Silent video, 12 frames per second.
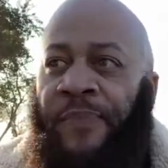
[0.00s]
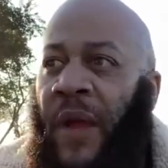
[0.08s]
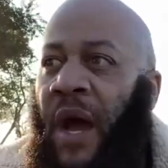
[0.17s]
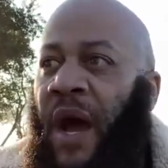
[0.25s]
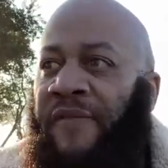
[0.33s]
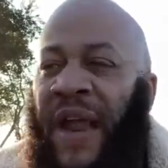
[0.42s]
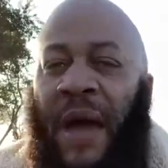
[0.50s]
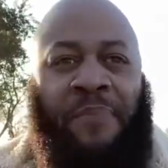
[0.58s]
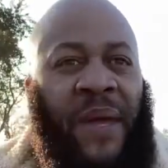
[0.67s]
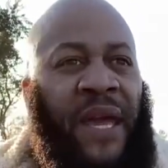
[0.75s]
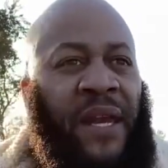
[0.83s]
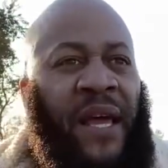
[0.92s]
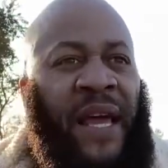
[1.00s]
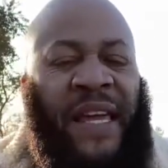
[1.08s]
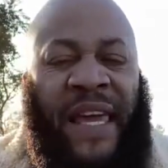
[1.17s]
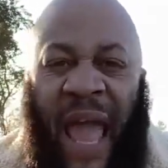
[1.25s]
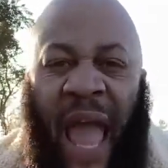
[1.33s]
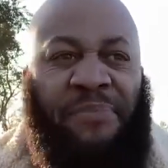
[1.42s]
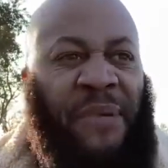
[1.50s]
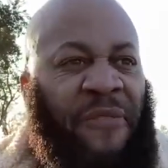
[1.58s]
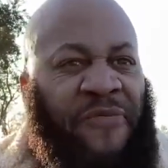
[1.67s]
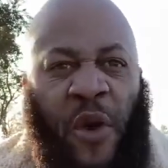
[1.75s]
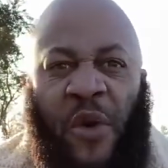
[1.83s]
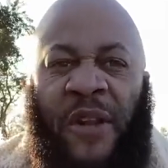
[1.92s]
of not being capped
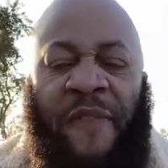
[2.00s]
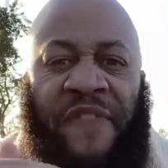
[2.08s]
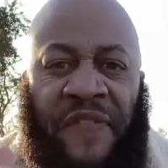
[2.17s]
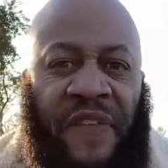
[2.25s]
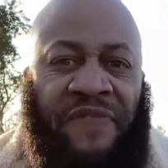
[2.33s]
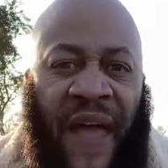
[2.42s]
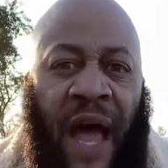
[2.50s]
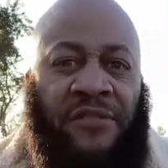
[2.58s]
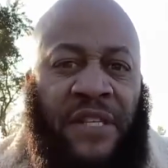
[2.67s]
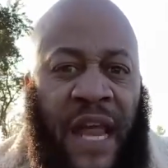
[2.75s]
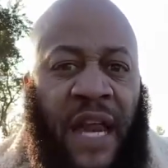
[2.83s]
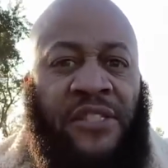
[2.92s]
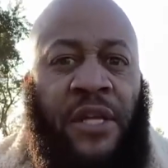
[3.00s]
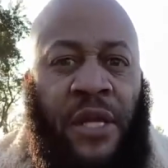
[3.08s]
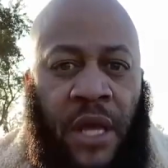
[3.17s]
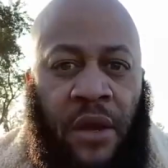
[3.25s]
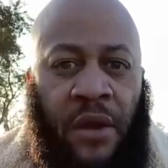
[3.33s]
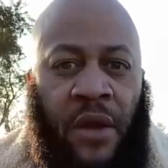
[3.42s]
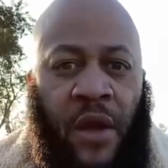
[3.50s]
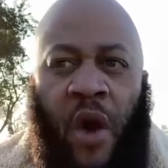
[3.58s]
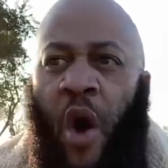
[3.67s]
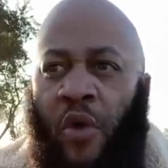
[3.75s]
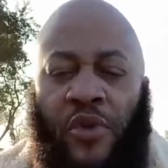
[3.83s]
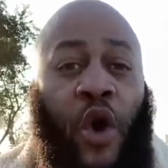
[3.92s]
at $30,000 to $50,000 a year
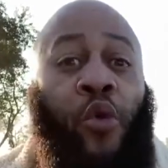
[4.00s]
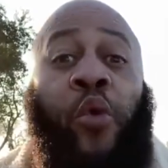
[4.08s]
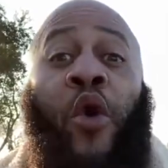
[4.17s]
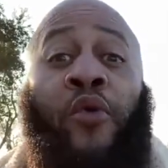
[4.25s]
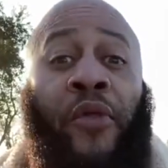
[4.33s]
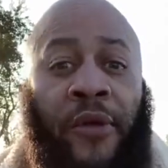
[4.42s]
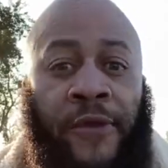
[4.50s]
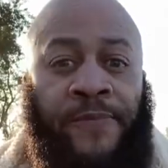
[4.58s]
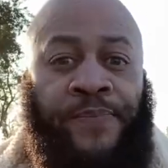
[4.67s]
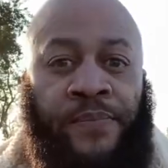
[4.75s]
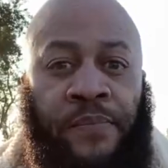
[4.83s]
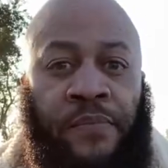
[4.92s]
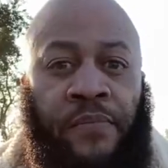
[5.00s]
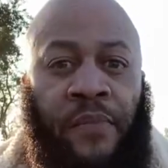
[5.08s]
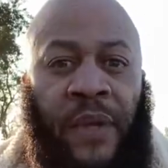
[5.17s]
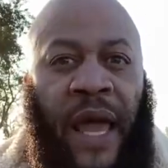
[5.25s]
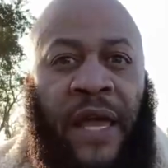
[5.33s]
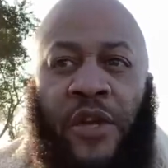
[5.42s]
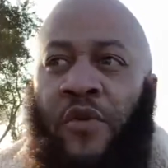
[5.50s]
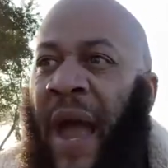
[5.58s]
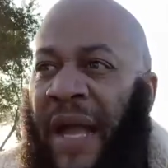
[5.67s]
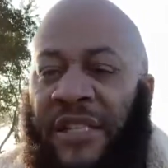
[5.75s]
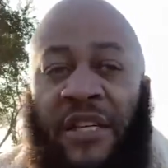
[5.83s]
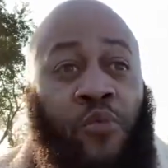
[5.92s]
on your worth. And you
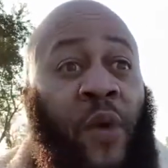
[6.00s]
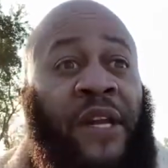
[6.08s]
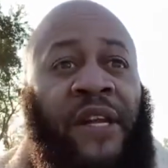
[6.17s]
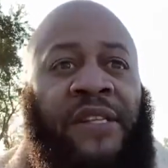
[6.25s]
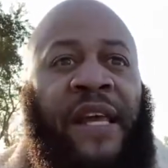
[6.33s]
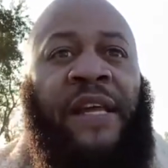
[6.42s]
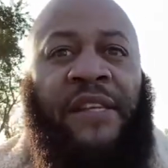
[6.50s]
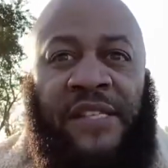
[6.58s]
actually willing to take the